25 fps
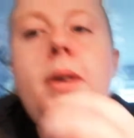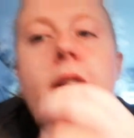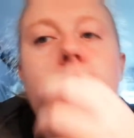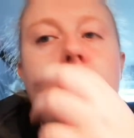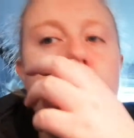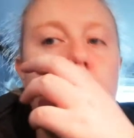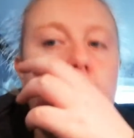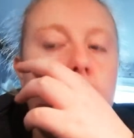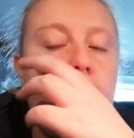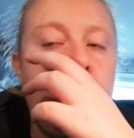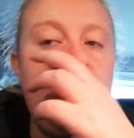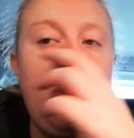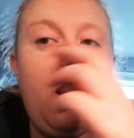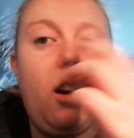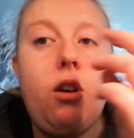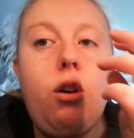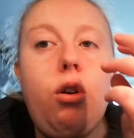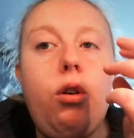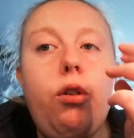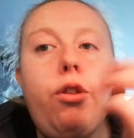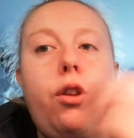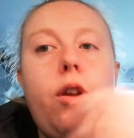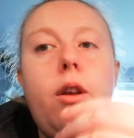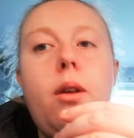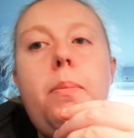messaging on
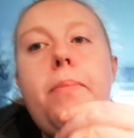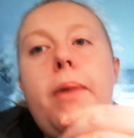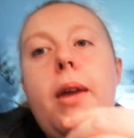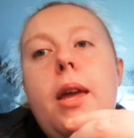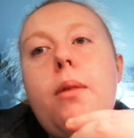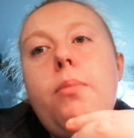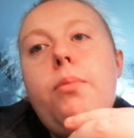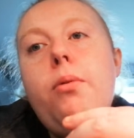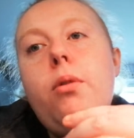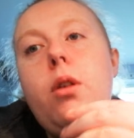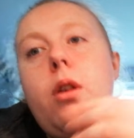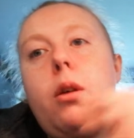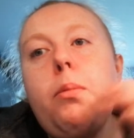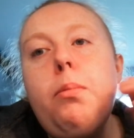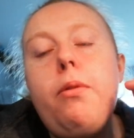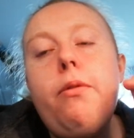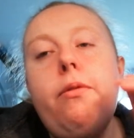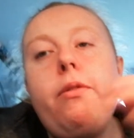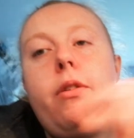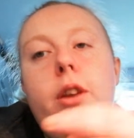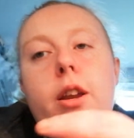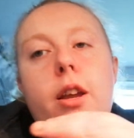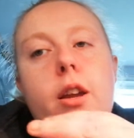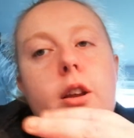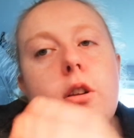other people that put
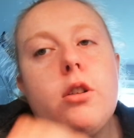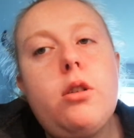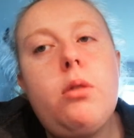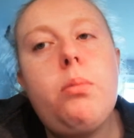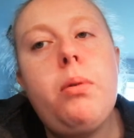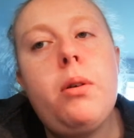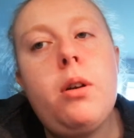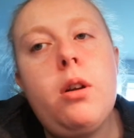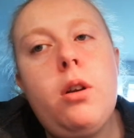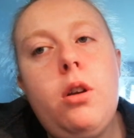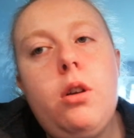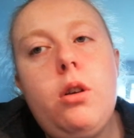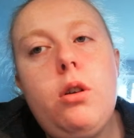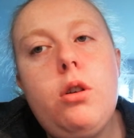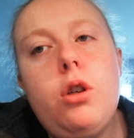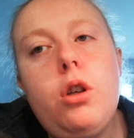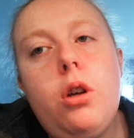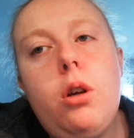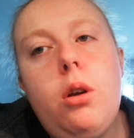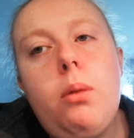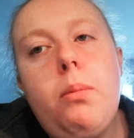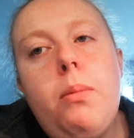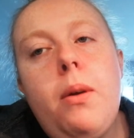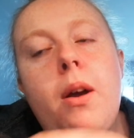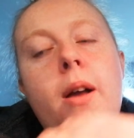videos up on
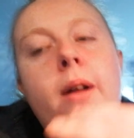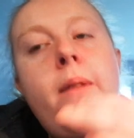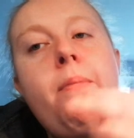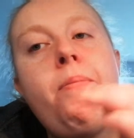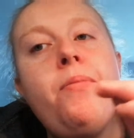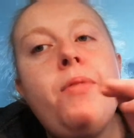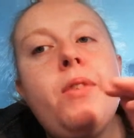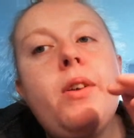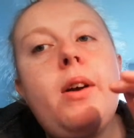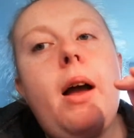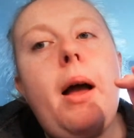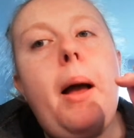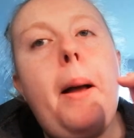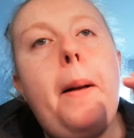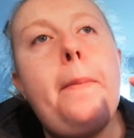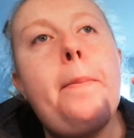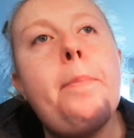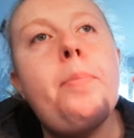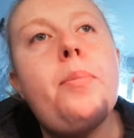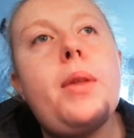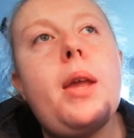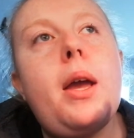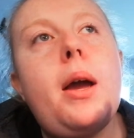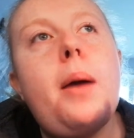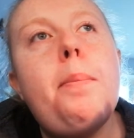YouTube
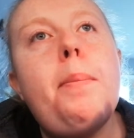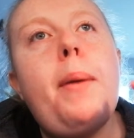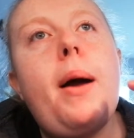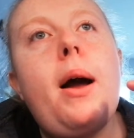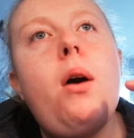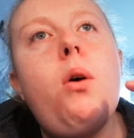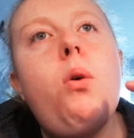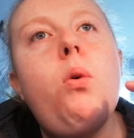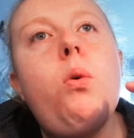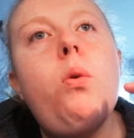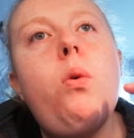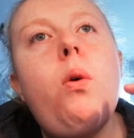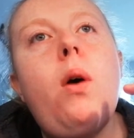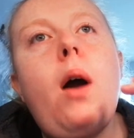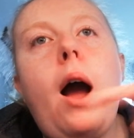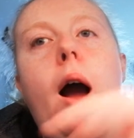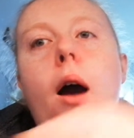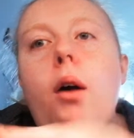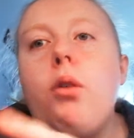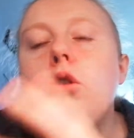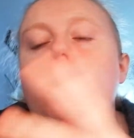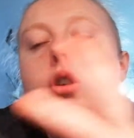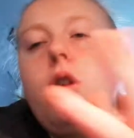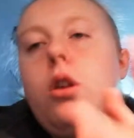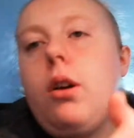about
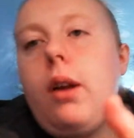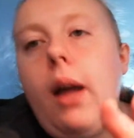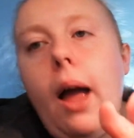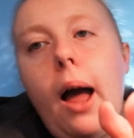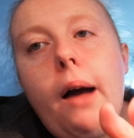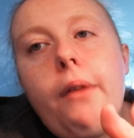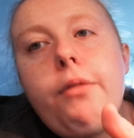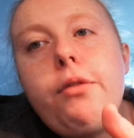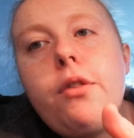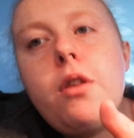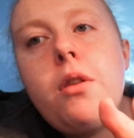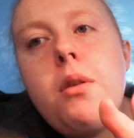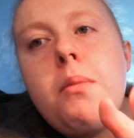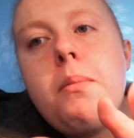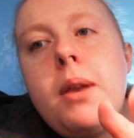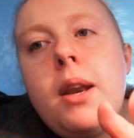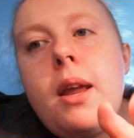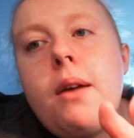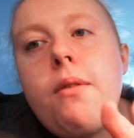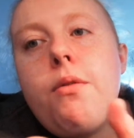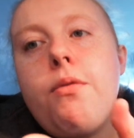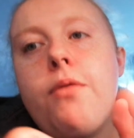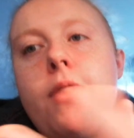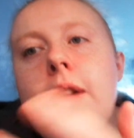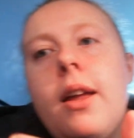how to look after them and
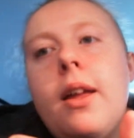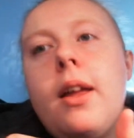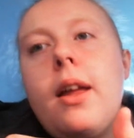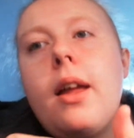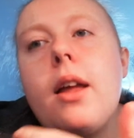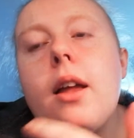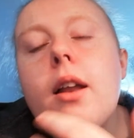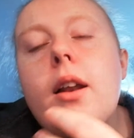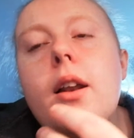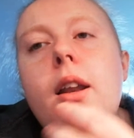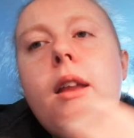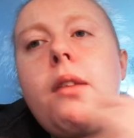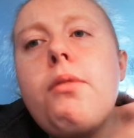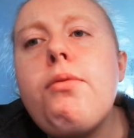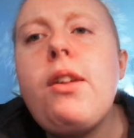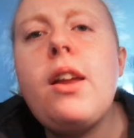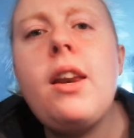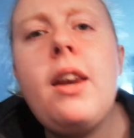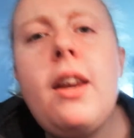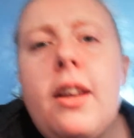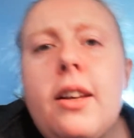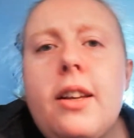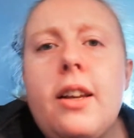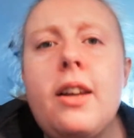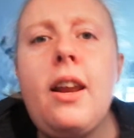everything, and if they
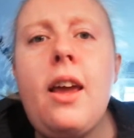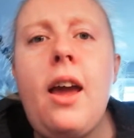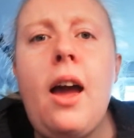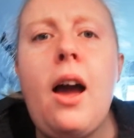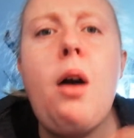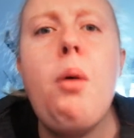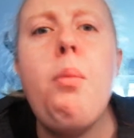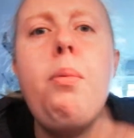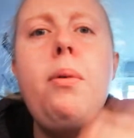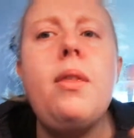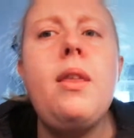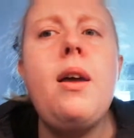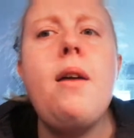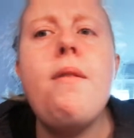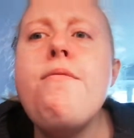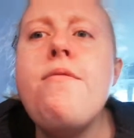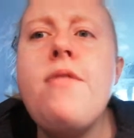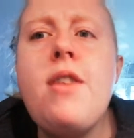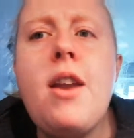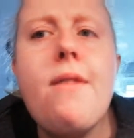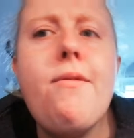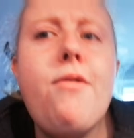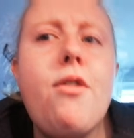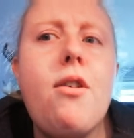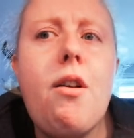need any help, and they've
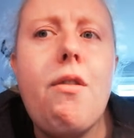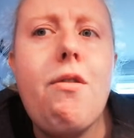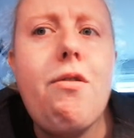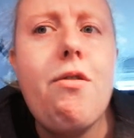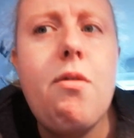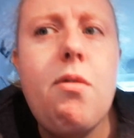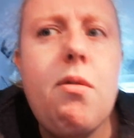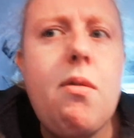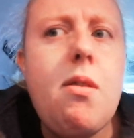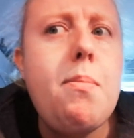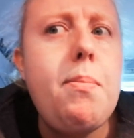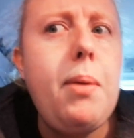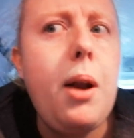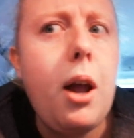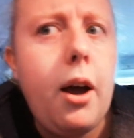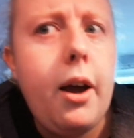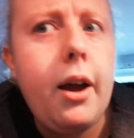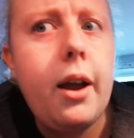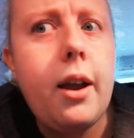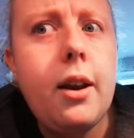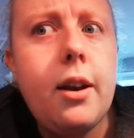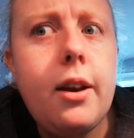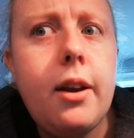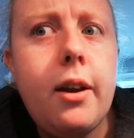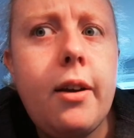never ever
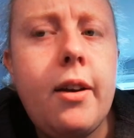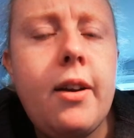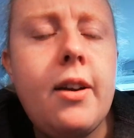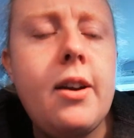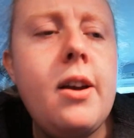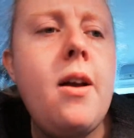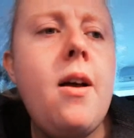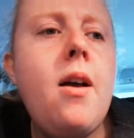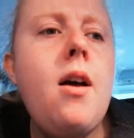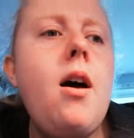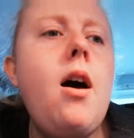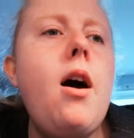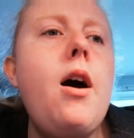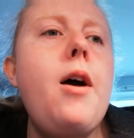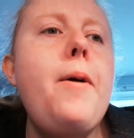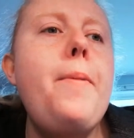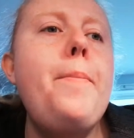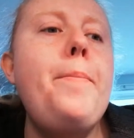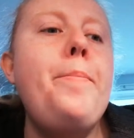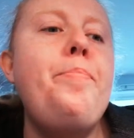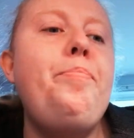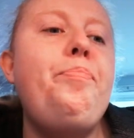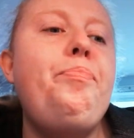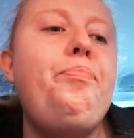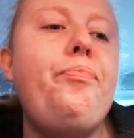replied.
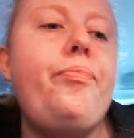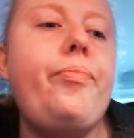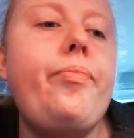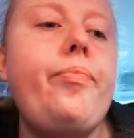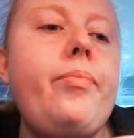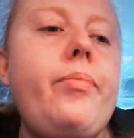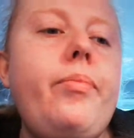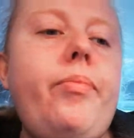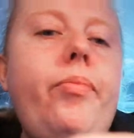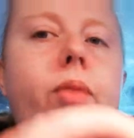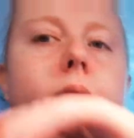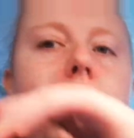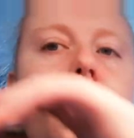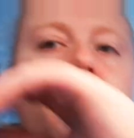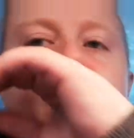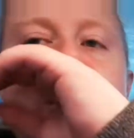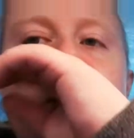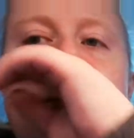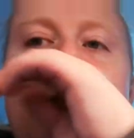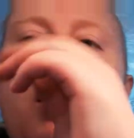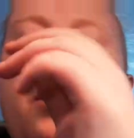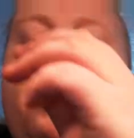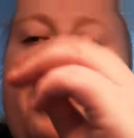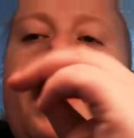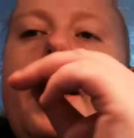So